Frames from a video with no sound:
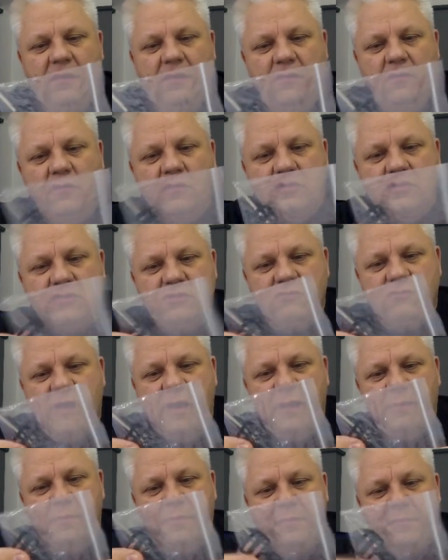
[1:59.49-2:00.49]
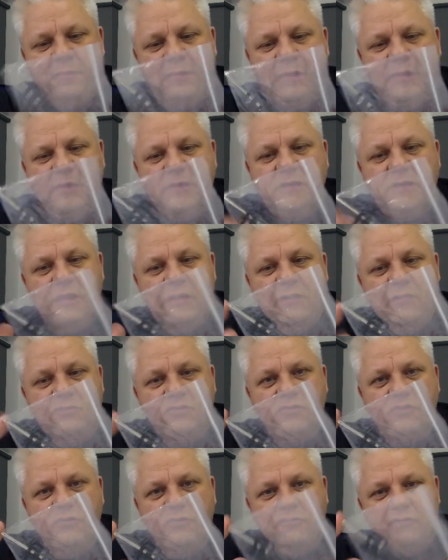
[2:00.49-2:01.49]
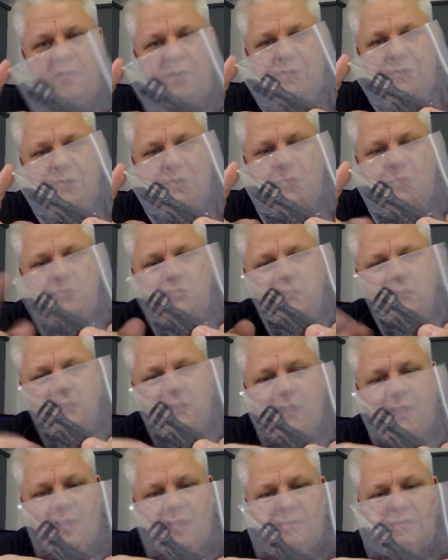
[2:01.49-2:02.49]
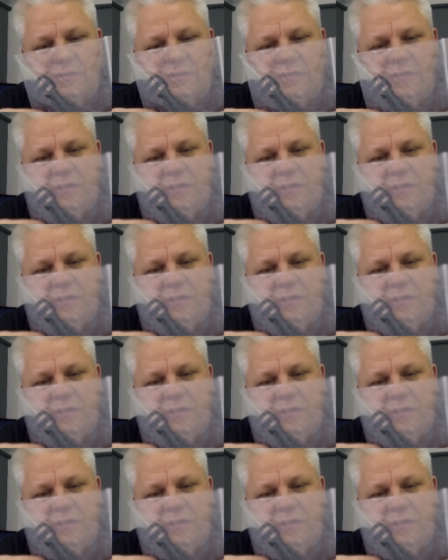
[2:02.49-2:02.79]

Your strap brackets, a little screwdriver comes with it, and